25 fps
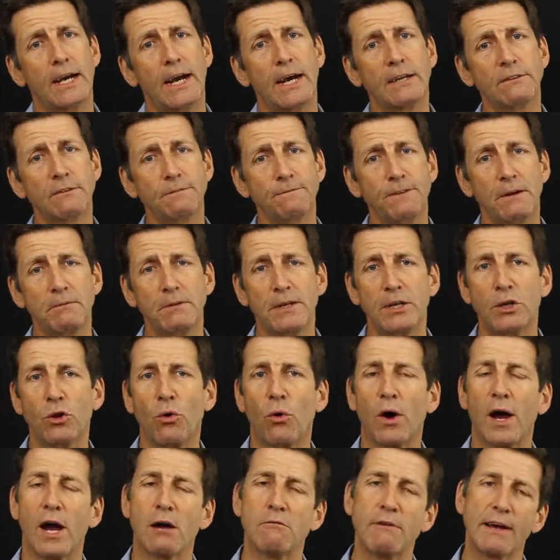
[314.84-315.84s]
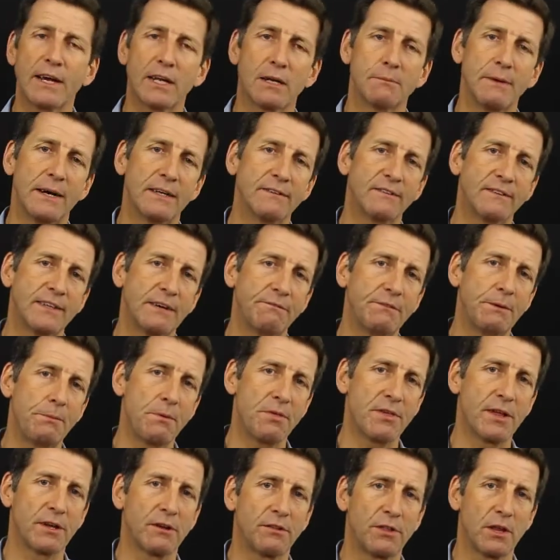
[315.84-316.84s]
As a family lawyer, I reckon about
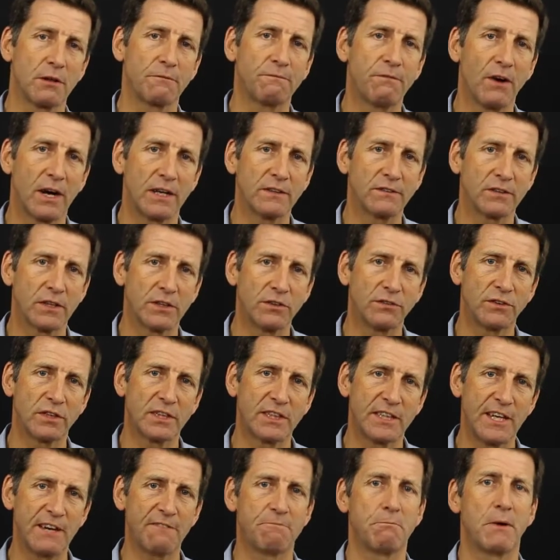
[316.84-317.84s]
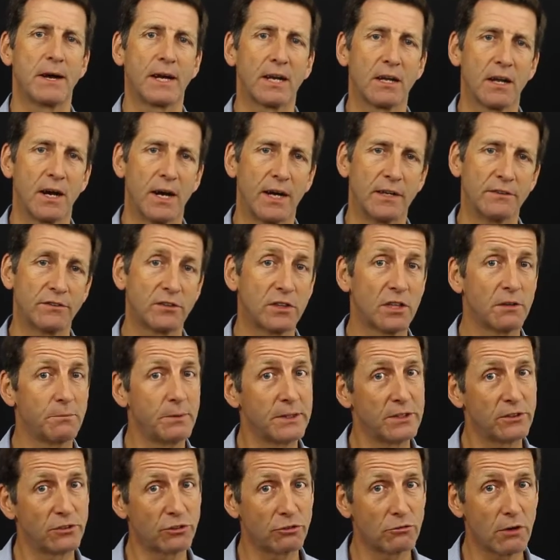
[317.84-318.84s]
70% of the advice I used to give my clients could have
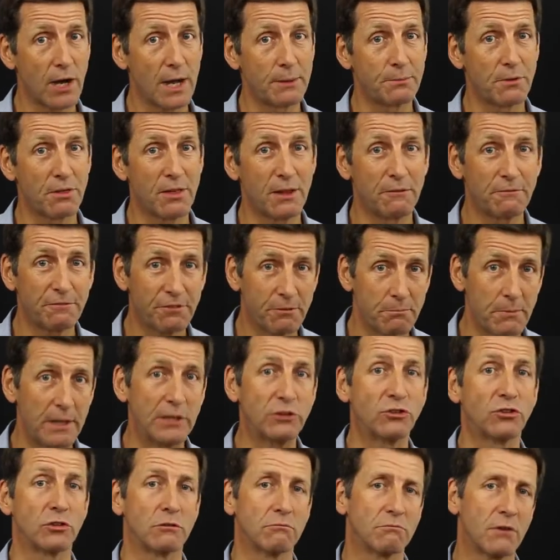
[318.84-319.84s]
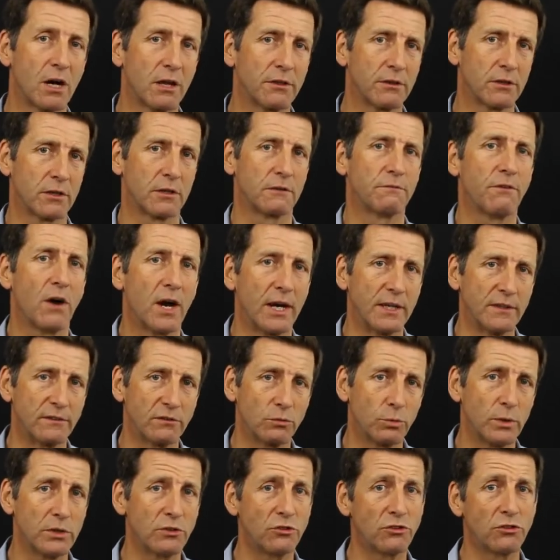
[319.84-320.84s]
been described as information rather than
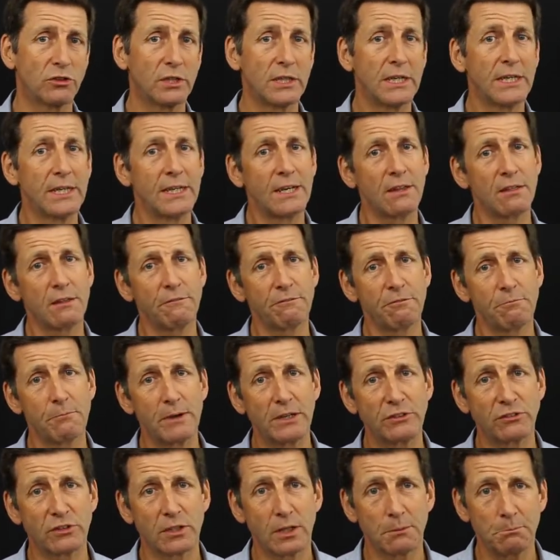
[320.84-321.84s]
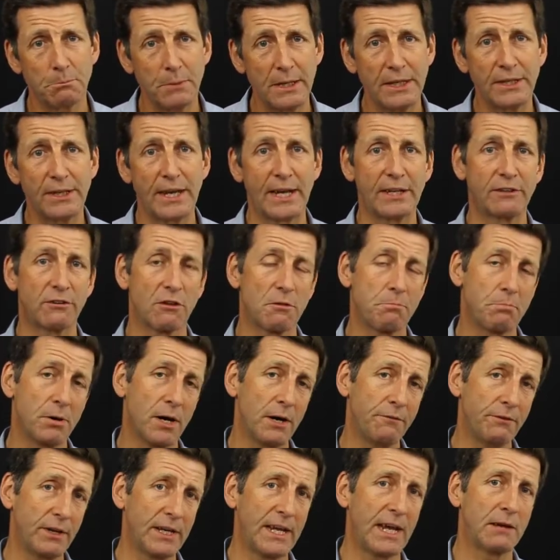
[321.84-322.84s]
advice, which is information that a mediator is
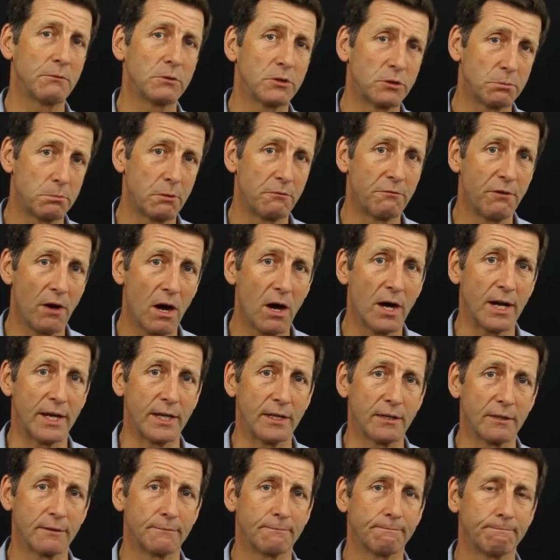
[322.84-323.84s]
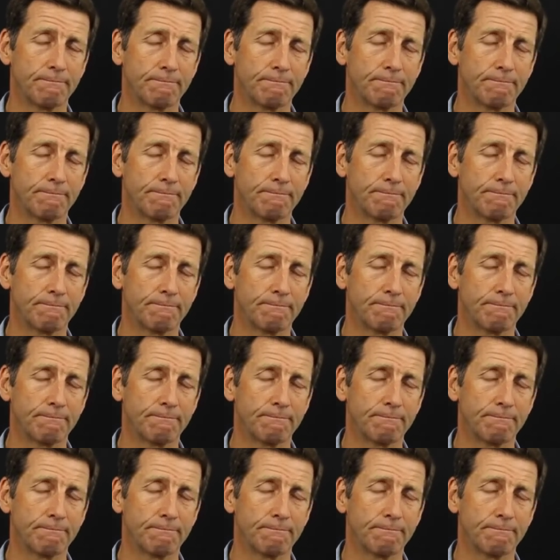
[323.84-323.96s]
perfectly able to provide.